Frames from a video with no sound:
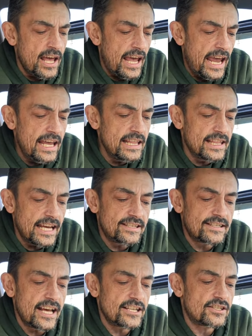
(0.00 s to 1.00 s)
And they
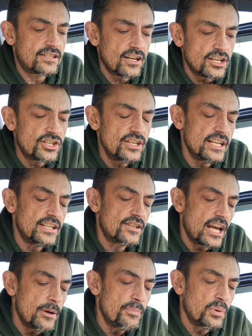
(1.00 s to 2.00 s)
set such an
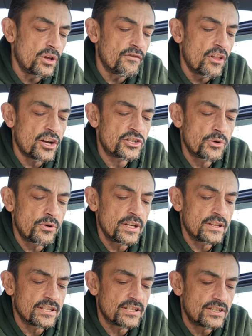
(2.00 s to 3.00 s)
example of luxury
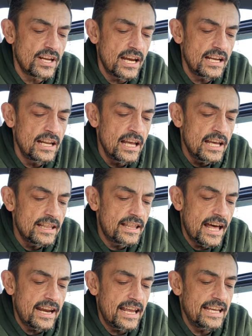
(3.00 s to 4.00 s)
in the state
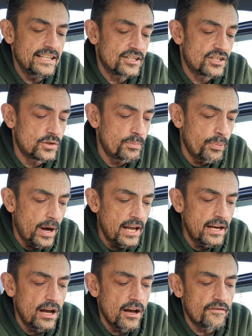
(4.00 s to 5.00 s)
that in
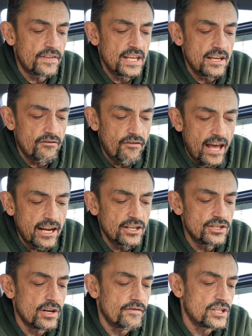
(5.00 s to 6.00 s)
spite of the
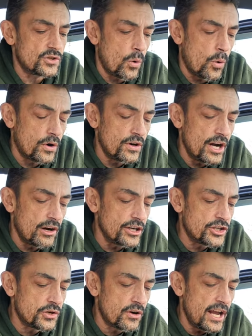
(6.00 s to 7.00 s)
advantage of its ordinary
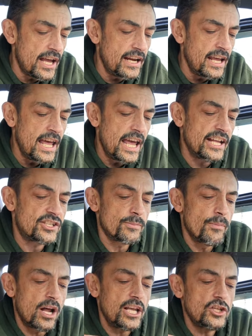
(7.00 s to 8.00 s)
trade, its
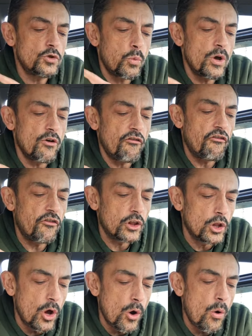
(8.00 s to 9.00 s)
monies will
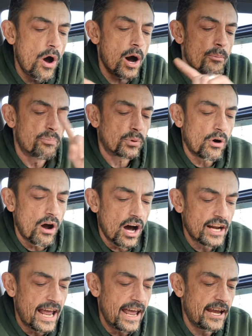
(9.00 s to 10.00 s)
flow
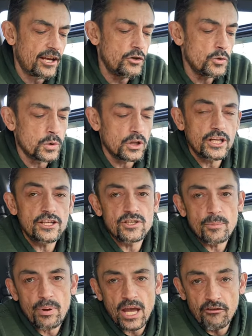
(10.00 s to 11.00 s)
abroad annually to
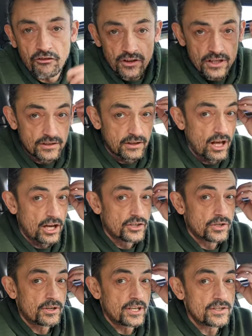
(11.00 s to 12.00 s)
pay for these
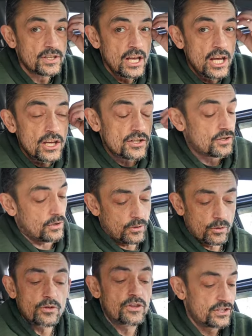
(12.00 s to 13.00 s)
luxuries.
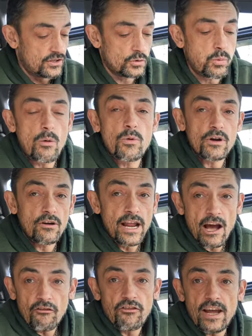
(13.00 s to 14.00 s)
So this is what we are
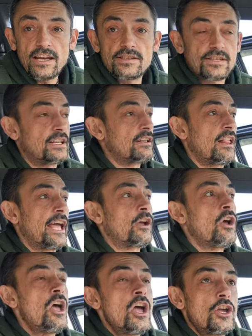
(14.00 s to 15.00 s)
now facing. Like,
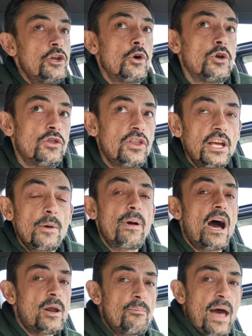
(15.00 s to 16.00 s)
you know, you think
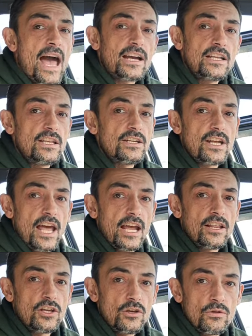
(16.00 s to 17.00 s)
about it, back in the day,
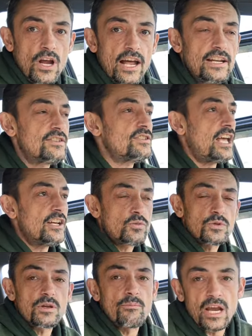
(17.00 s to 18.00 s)
the United States
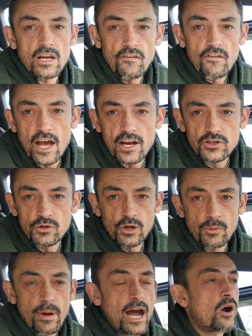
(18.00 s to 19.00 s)
was a
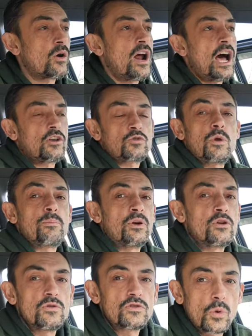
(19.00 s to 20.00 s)
manufacturing powerhouse. We
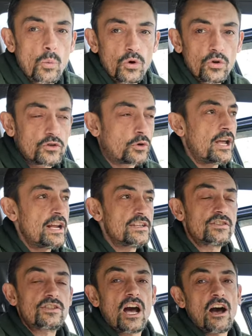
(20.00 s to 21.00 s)
produced the world's greatest
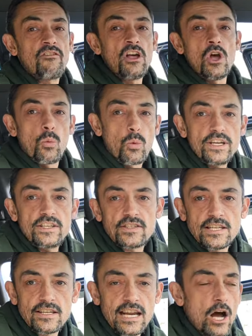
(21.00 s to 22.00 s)
stuff. We
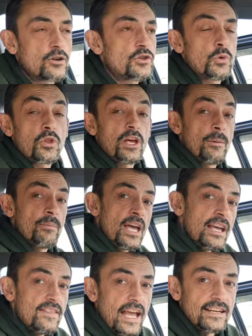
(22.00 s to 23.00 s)
sent it out to them.
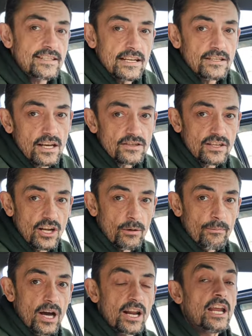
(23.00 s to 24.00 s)
They sent us their
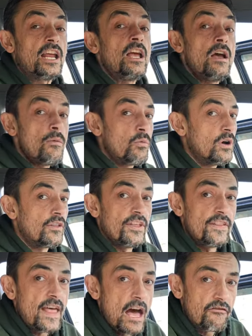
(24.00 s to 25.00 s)
money. Well,
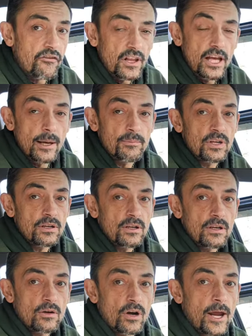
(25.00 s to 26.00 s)
then that flipped
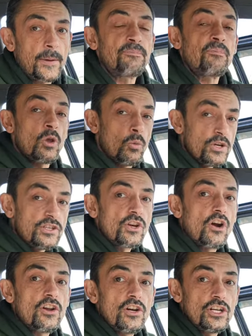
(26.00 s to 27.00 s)
right? We
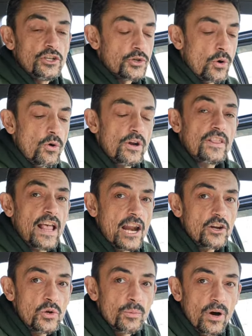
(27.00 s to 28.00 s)
started enjoying that
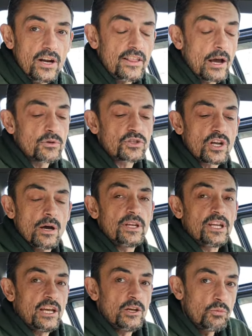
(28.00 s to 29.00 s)
new money that was coming
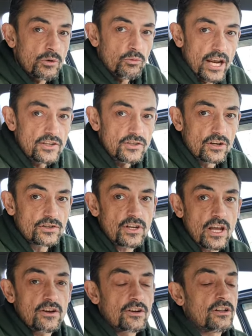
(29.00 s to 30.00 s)
in. We raised our
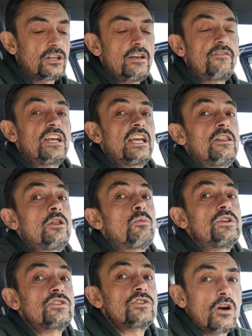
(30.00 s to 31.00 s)
standard of living and then
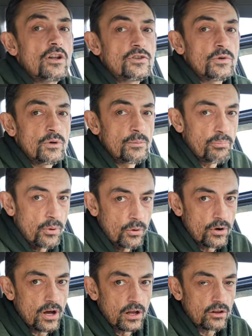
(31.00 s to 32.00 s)
we started to
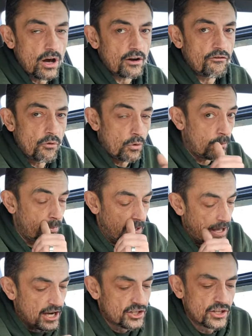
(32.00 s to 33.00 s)
import a lot of foreign
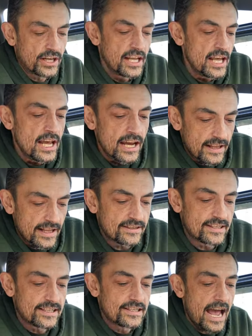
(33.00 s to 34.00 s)
production. And that's
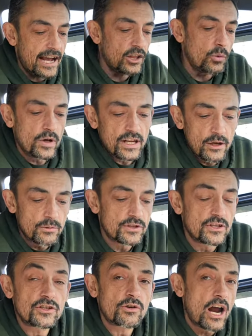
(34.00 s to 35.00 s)
exactly what he was
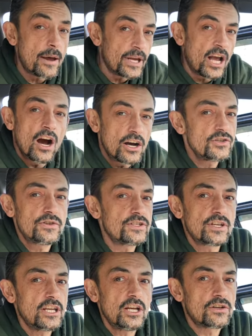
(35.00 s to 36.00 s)
describing hundreds
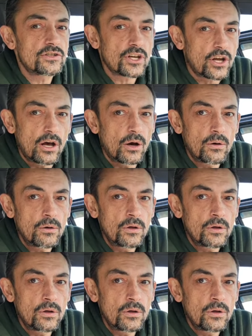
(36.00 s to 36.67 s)
of years ago.